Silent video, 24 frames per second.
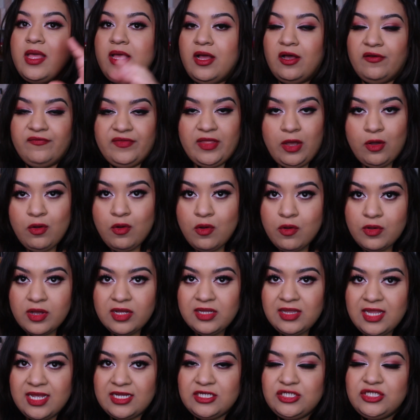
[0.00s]
Of the whole
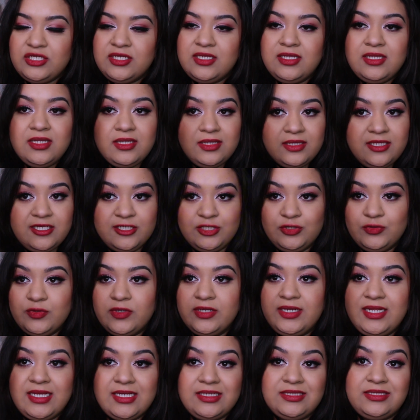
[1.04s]
collection, this
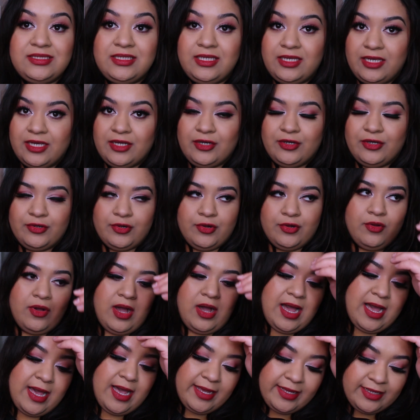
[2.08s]
one is the it
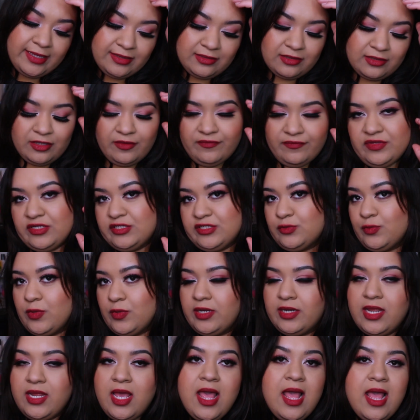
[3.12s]
girl. I love this
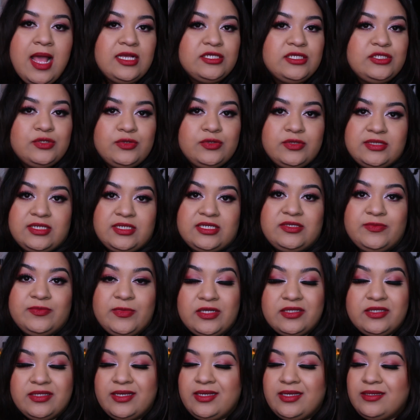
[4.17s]
one. As soon as I
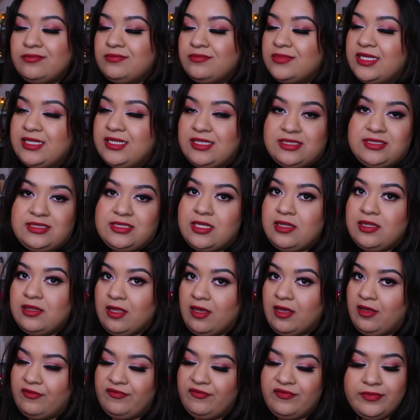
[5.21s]
smelled it, instant
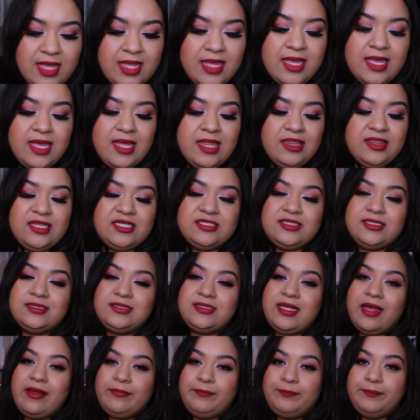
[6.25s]
love. This
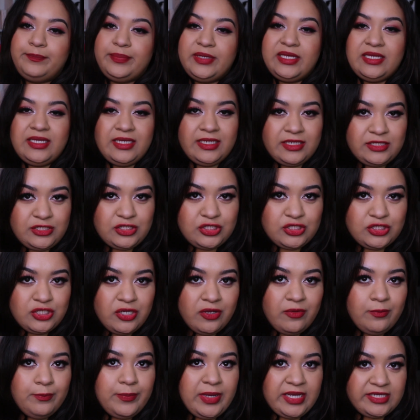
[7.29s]
is a peach
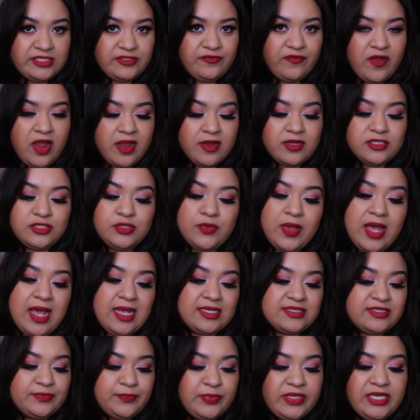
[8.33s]
based fragrance, so it
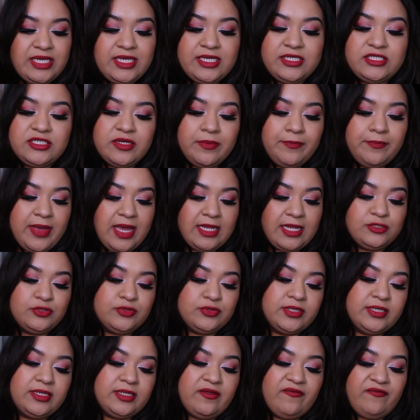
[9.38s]
has peach,
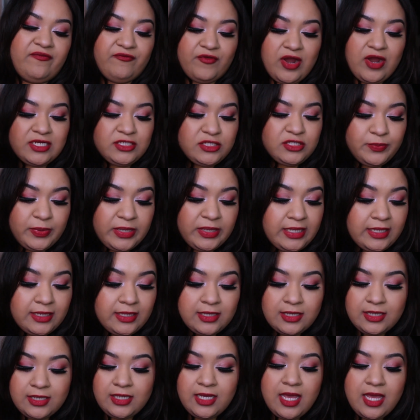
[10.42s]
mandarin,
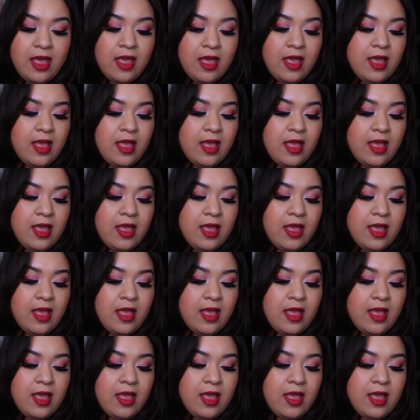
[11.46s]
frangipani,